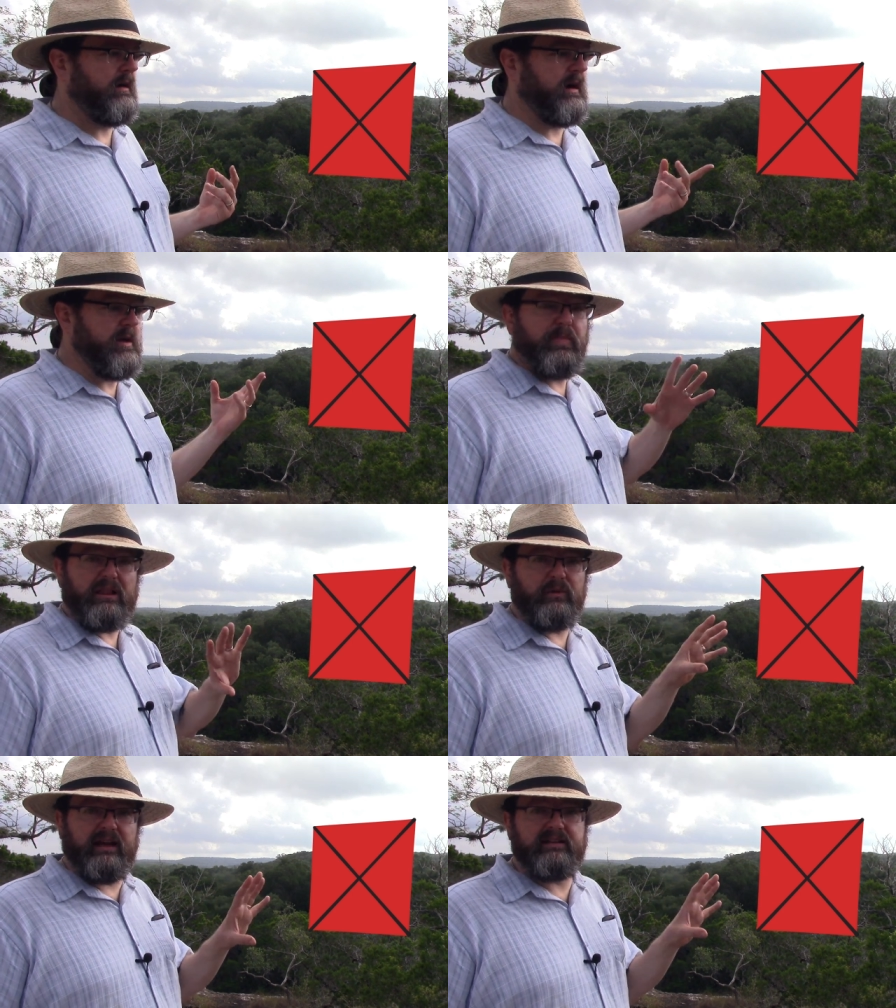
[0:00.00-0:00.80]
Uh, by
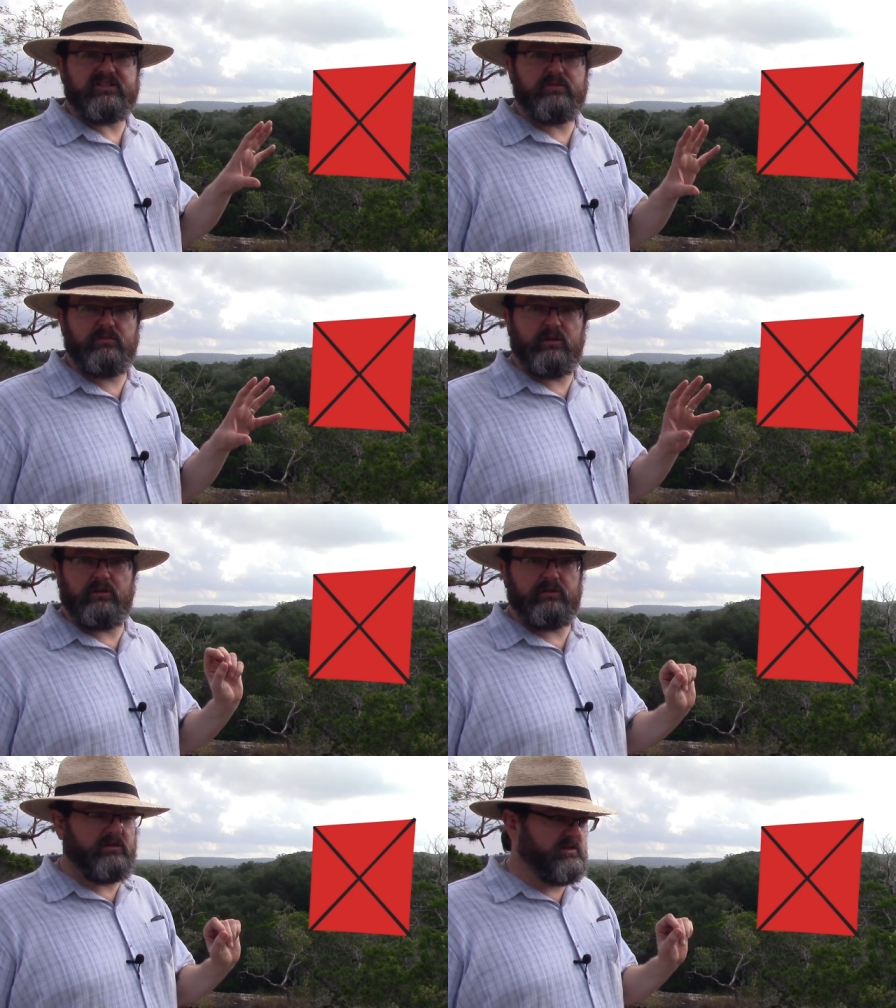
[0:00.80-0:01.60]
the way, it doesn't,
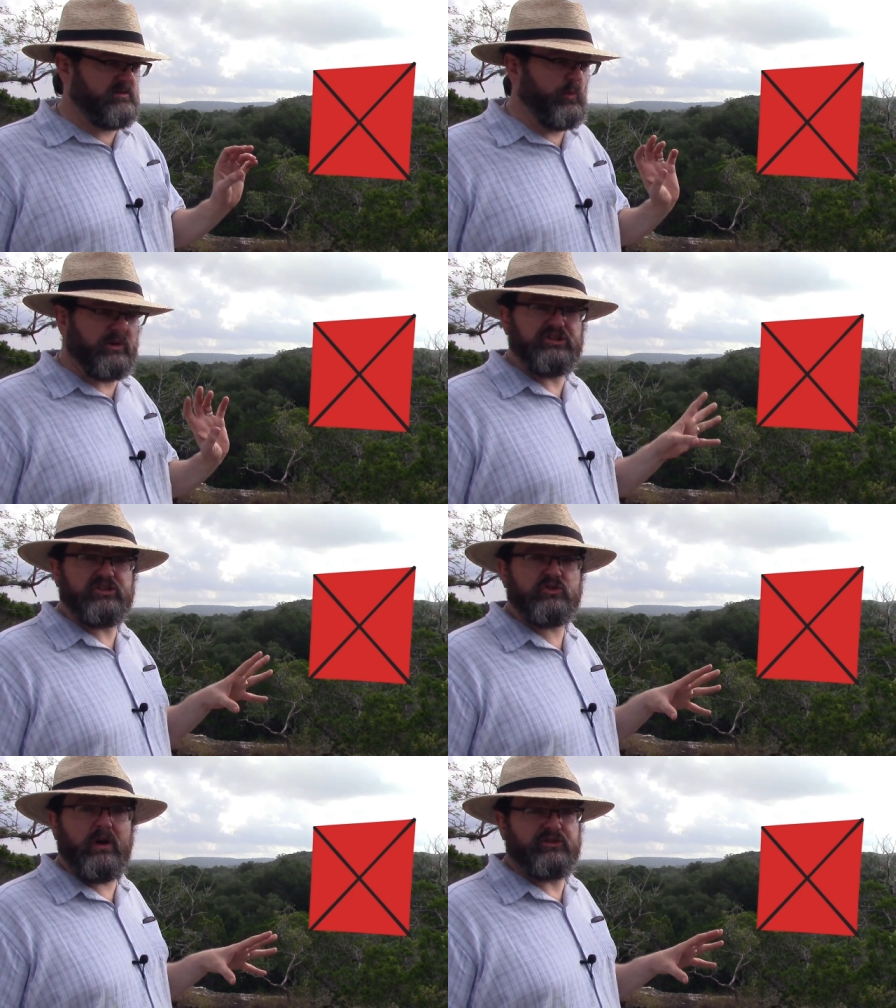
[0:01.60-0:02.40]
it, it, more than
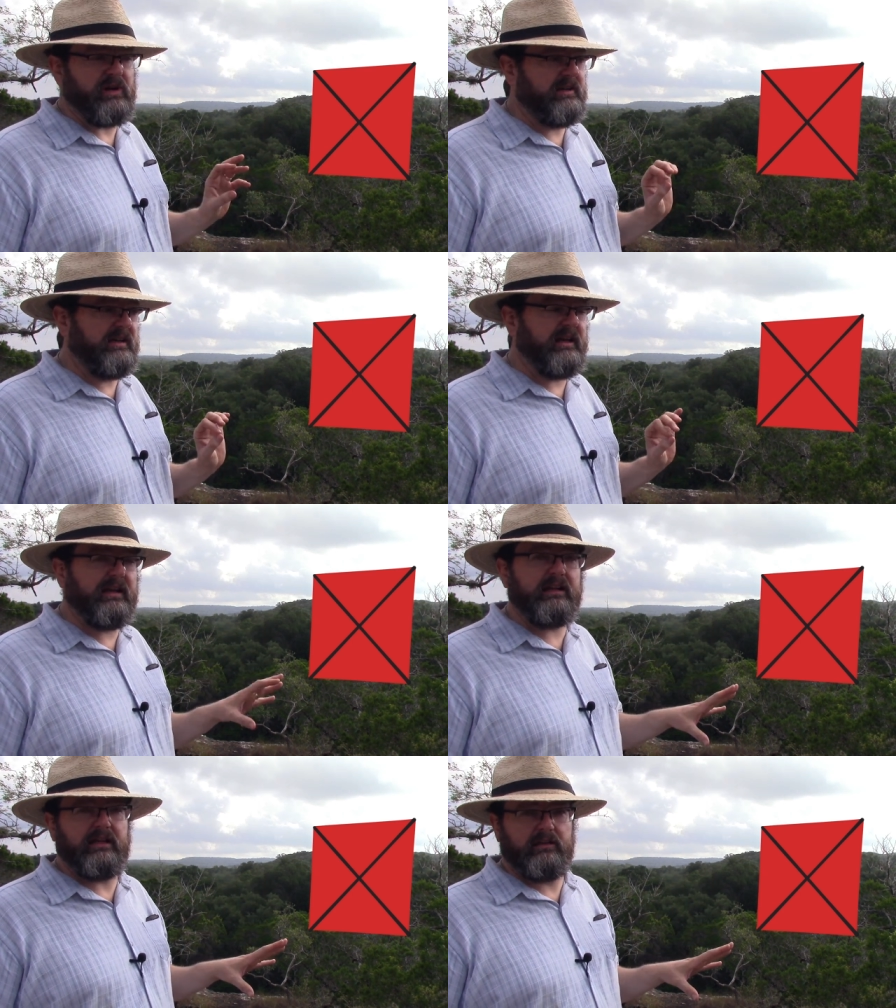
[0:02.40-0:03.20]
just squares, right?
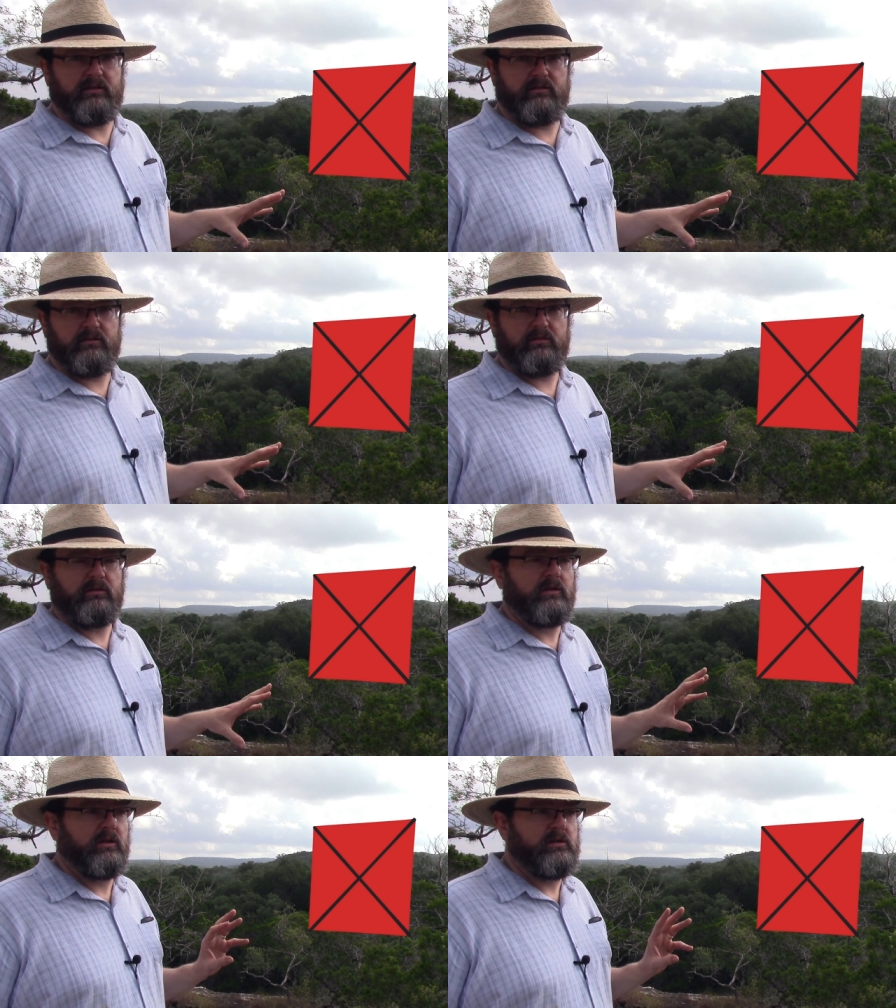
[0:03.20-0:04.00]
Any
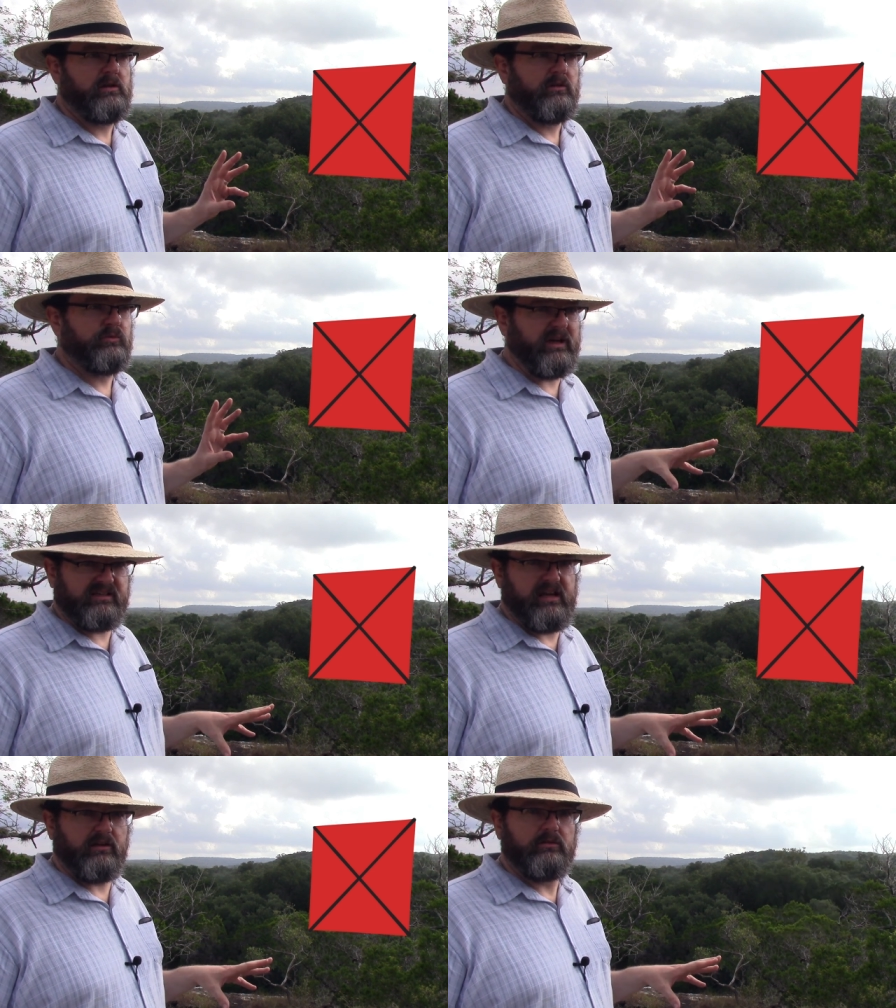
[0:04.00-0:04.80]

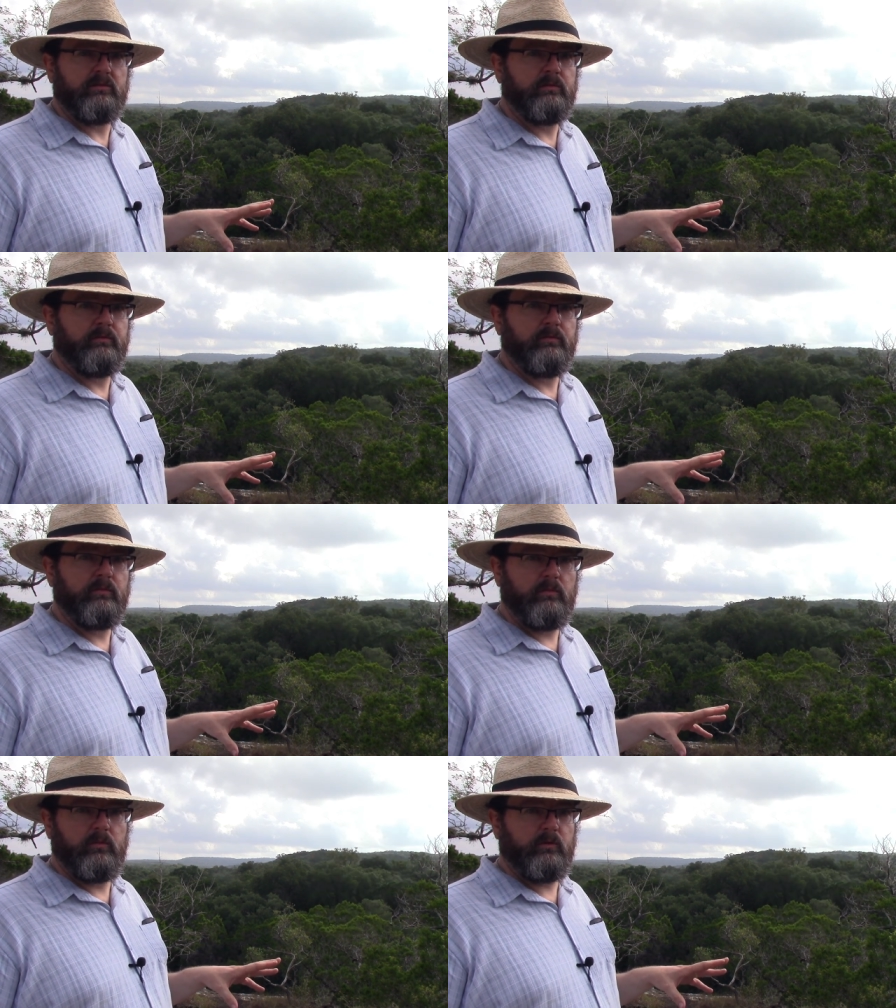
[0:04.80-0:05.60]
rectangle,
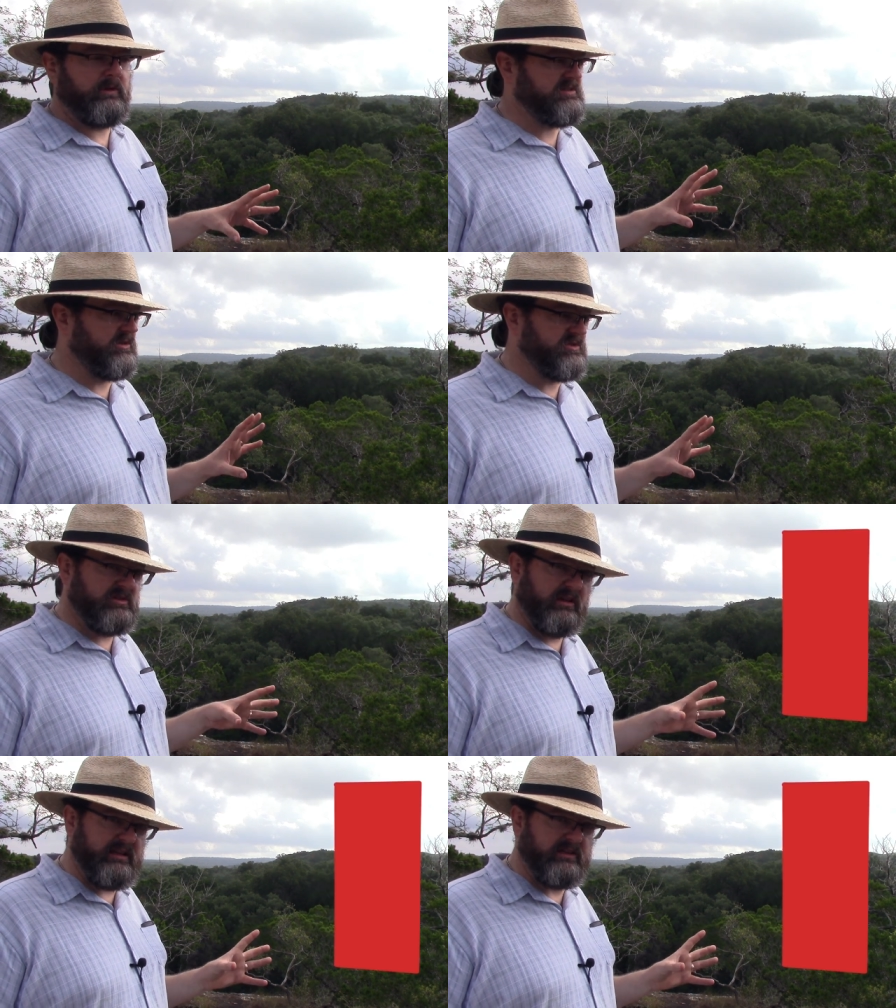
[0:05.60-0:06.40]
right? So
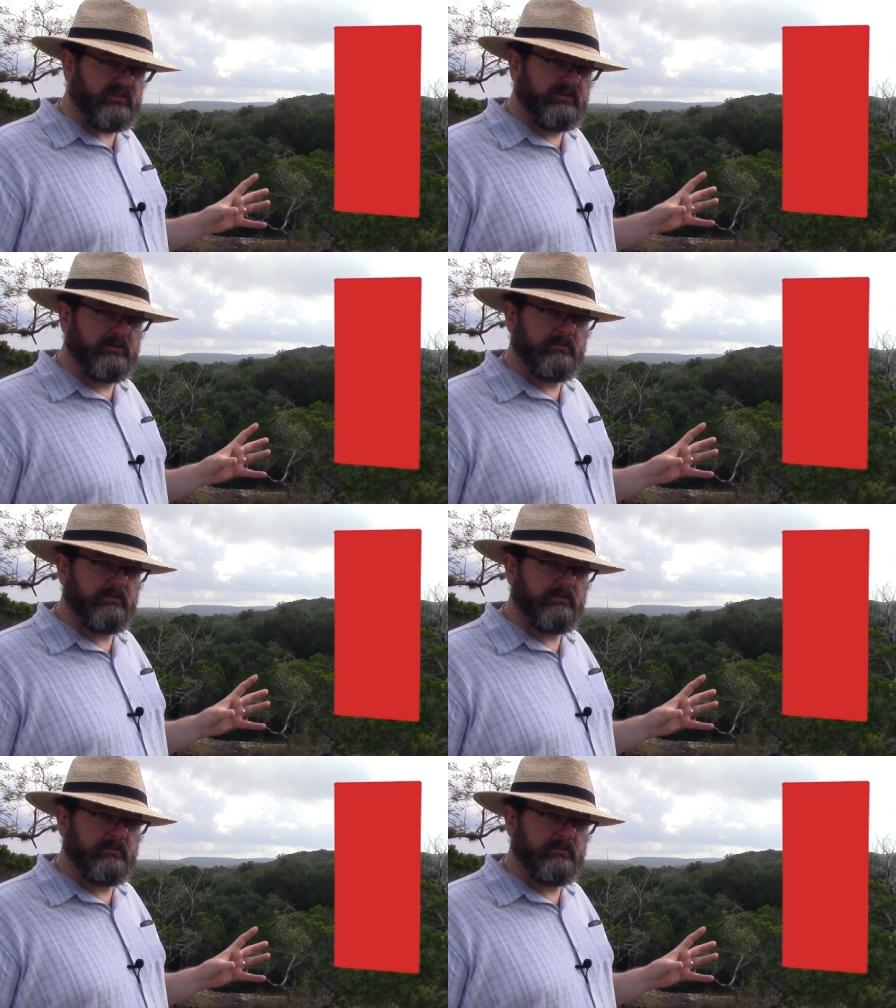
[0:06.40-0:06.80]
look at this.